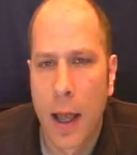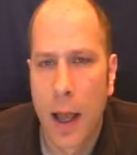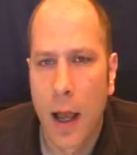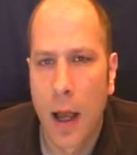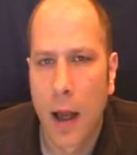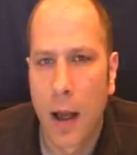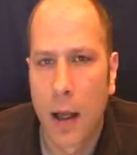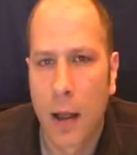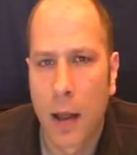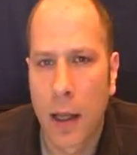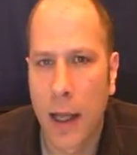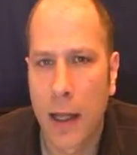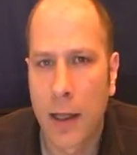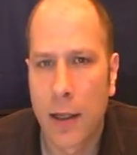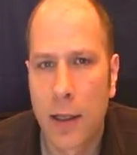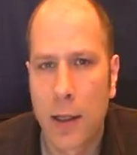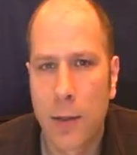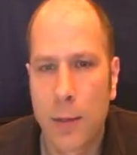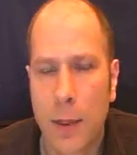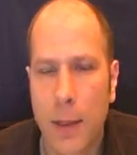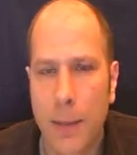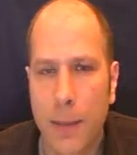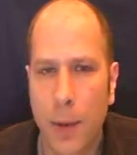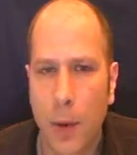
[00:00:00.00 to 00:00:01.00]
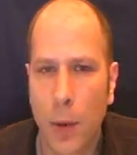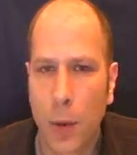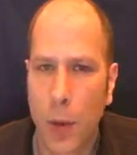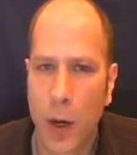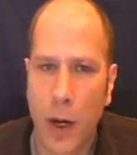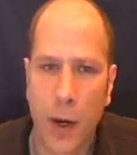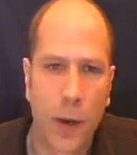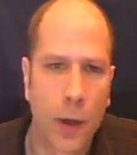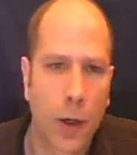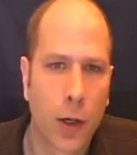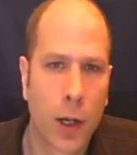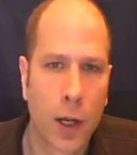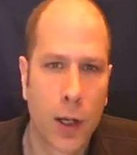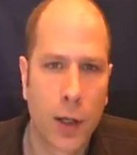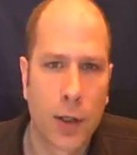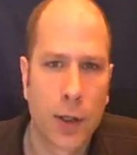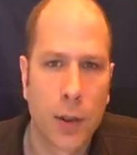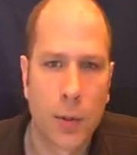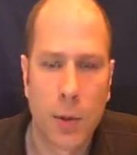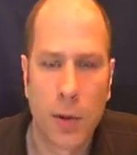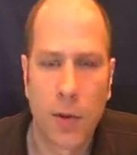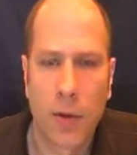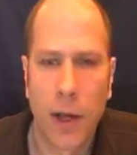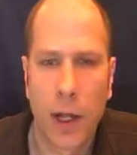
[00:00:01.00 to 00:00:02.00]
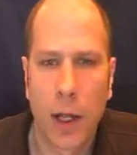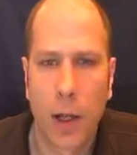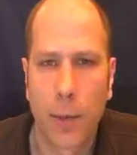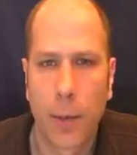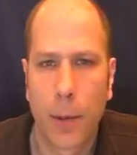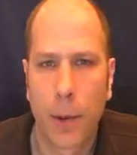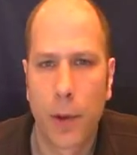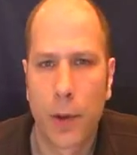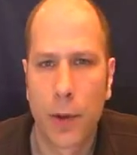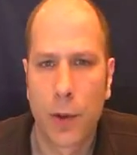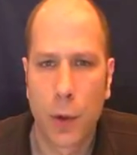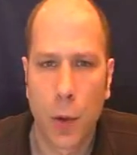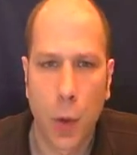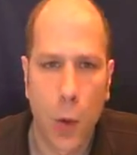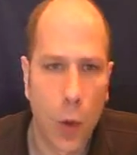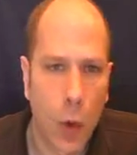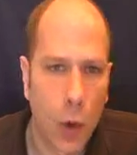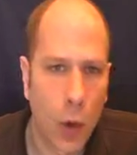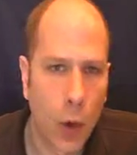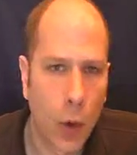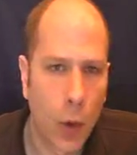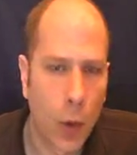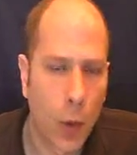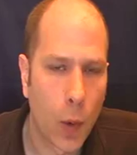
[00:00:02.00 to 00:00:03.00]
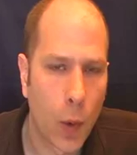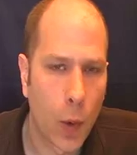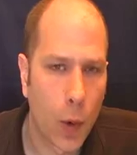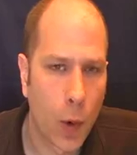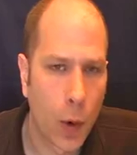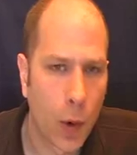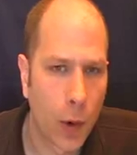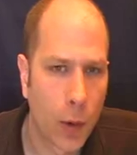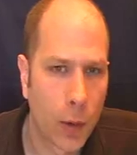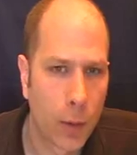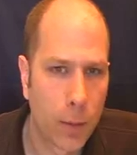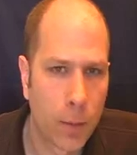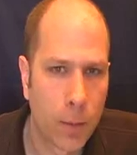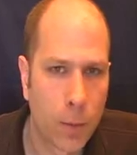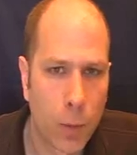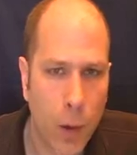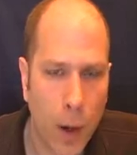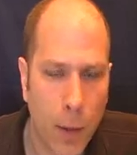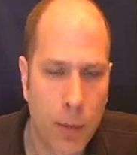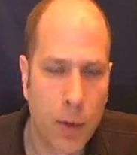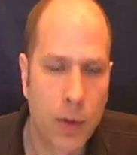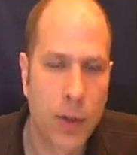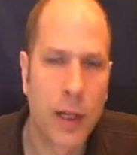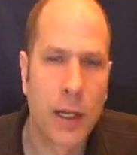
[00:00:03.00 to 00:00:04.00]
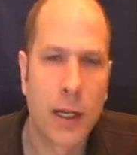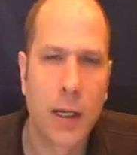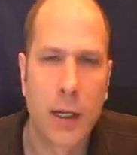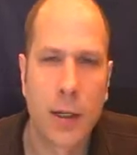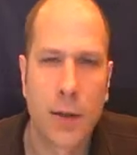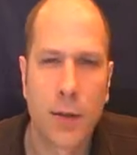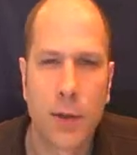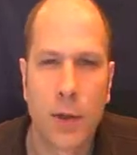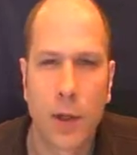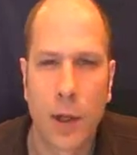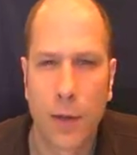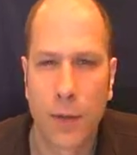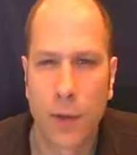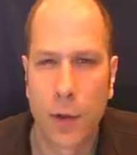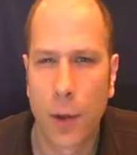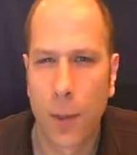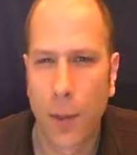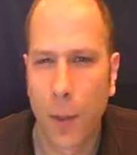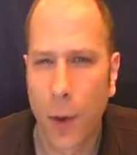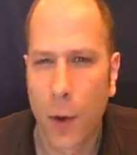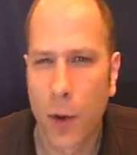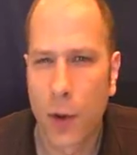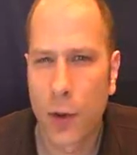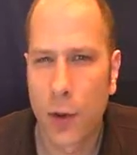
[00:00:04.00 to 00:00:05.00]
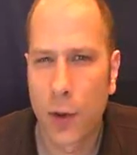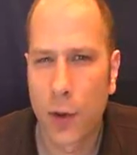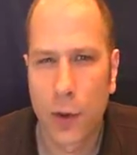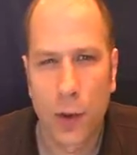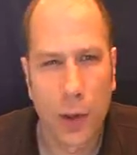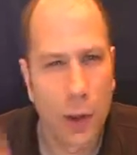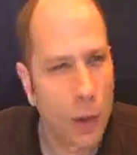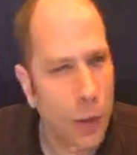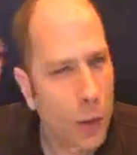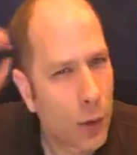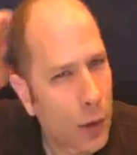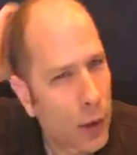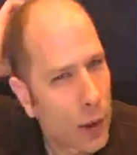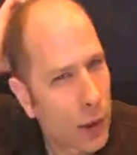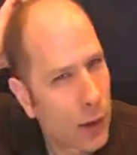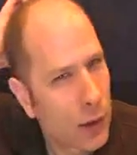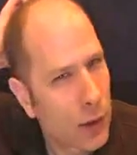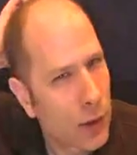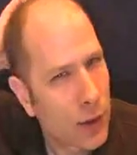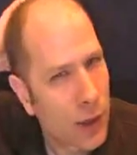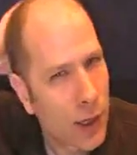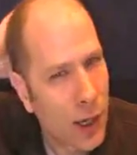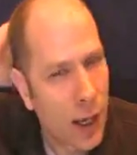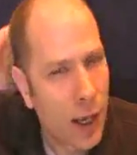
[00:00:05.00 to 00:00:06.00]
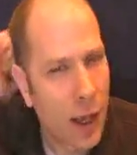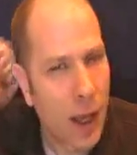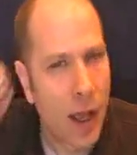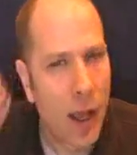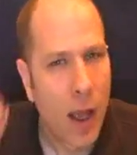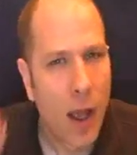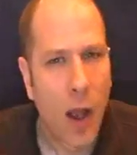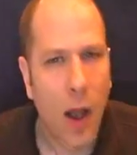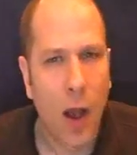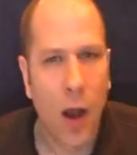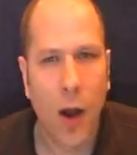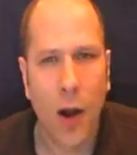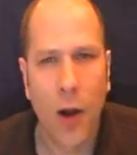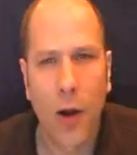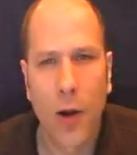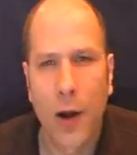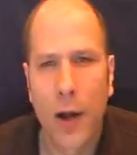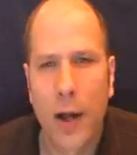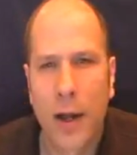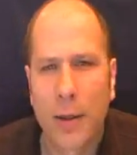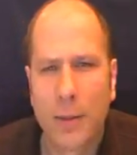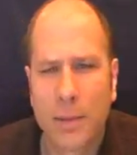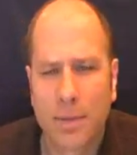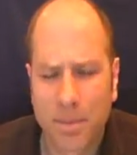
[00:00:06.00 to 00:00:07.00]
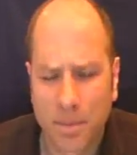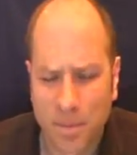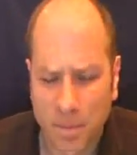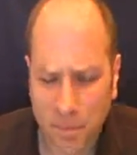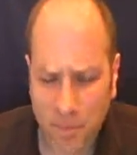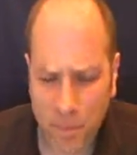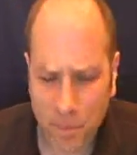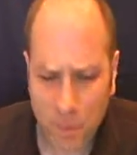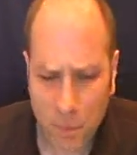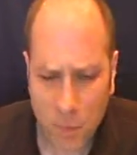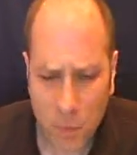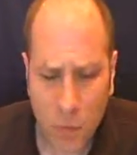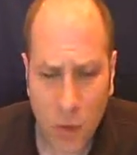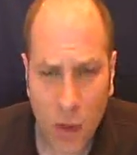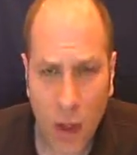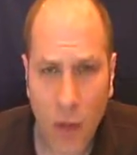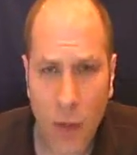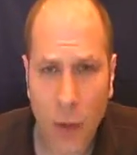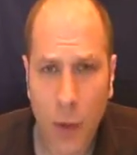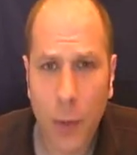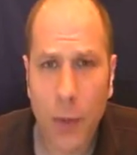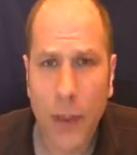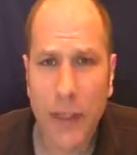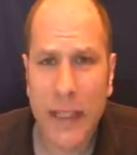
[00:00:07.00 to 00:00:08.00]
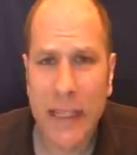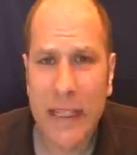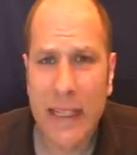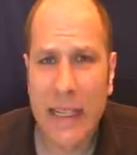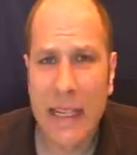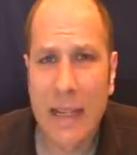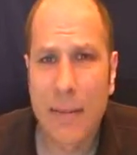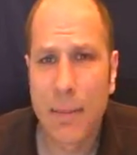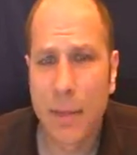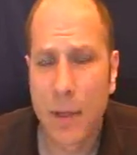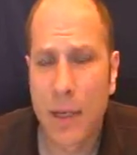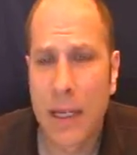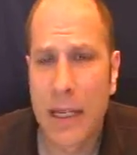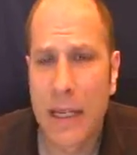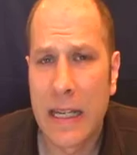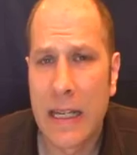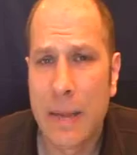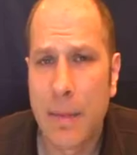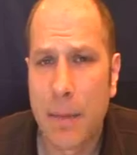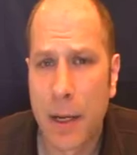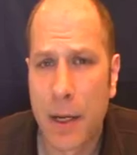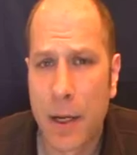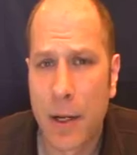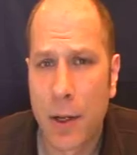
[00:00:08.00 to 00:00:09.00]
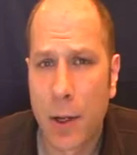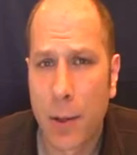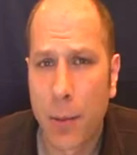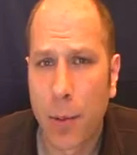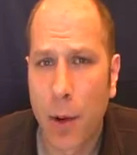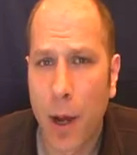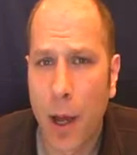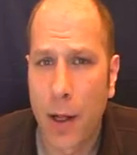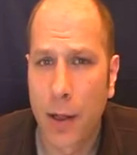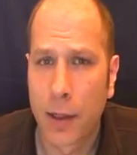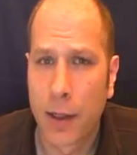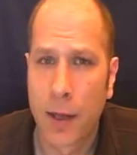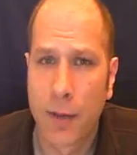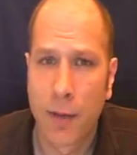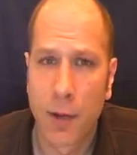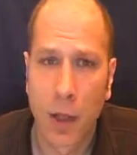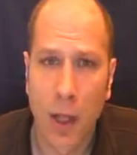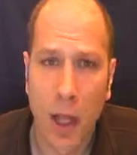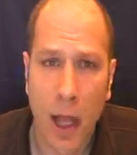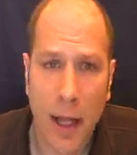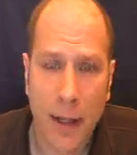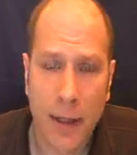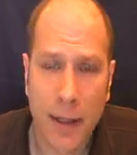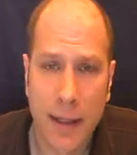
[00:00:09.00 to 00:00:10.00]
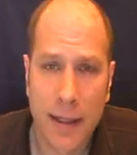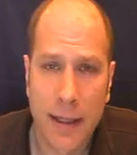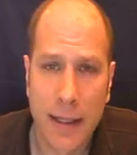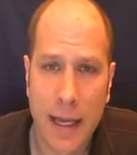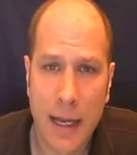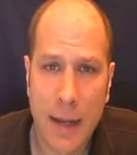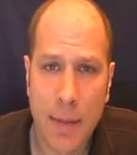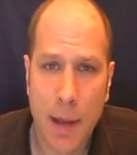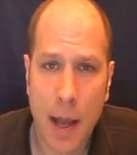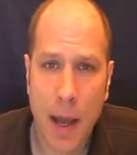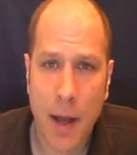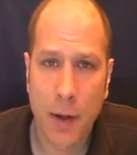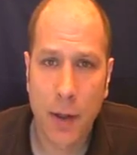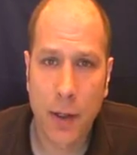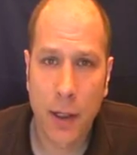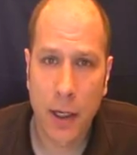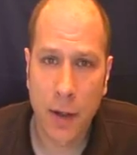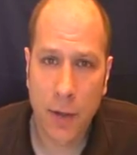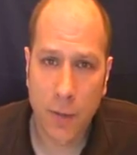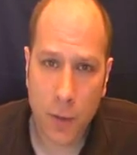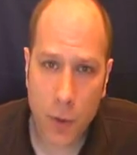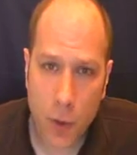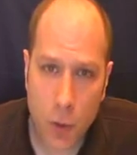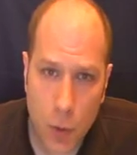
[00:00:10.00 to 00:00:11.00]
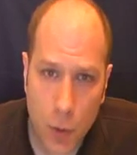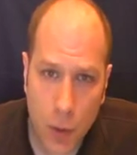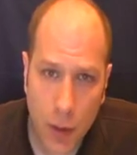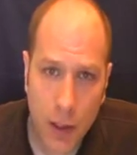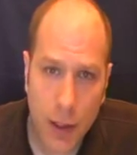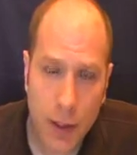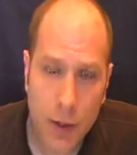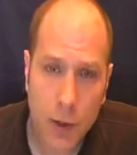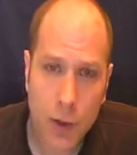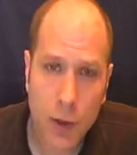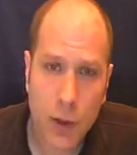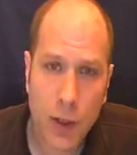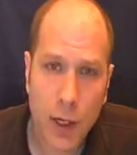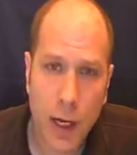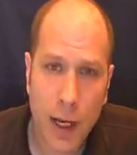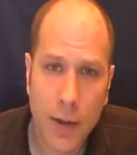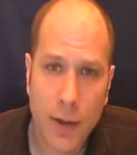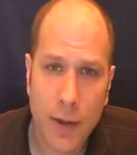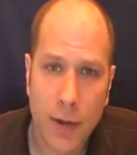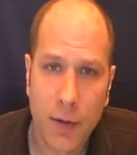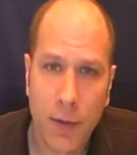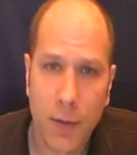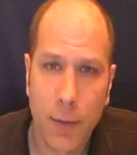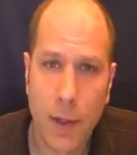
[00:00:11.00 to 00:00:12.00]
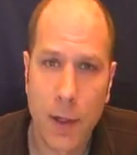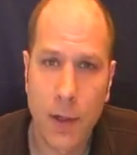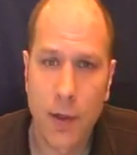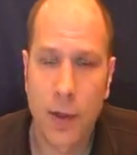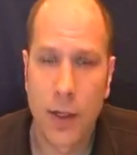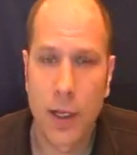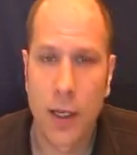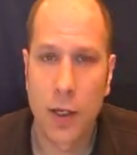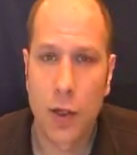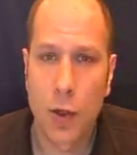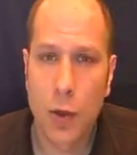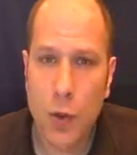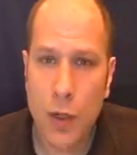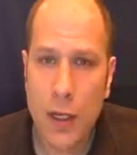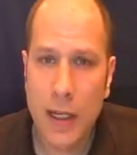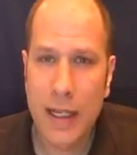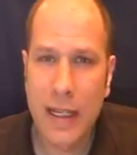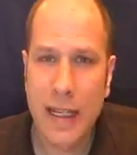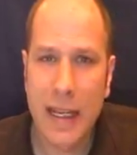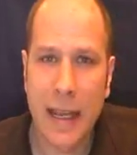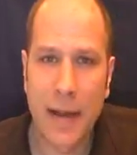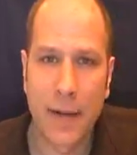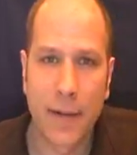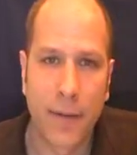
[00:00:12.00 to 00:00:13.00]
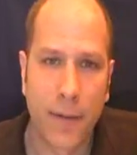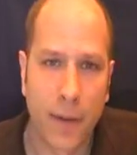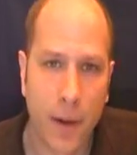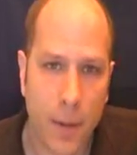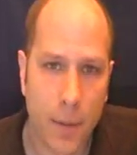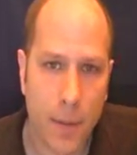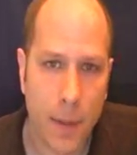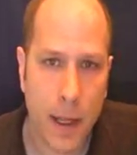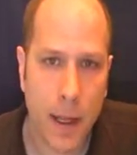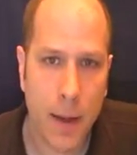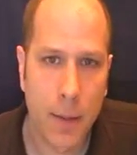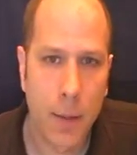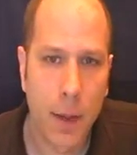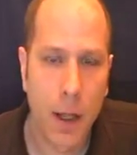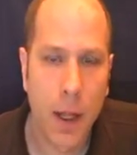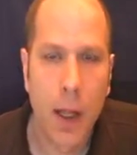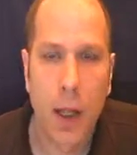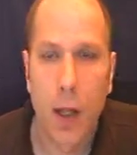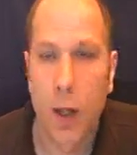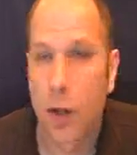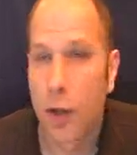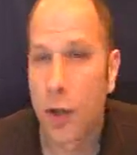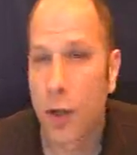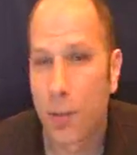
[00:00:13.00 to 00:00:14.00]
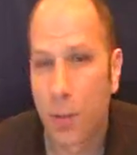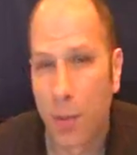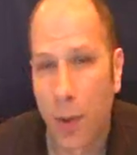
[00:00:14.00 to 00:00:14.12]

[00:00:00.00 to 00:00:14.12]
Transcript: A lot of these people who are either custom developers or representatives of commercial solutions are they're really knee-deep into their product. They have a lot to say about it, and if you really understand the information that you need to get from them, you can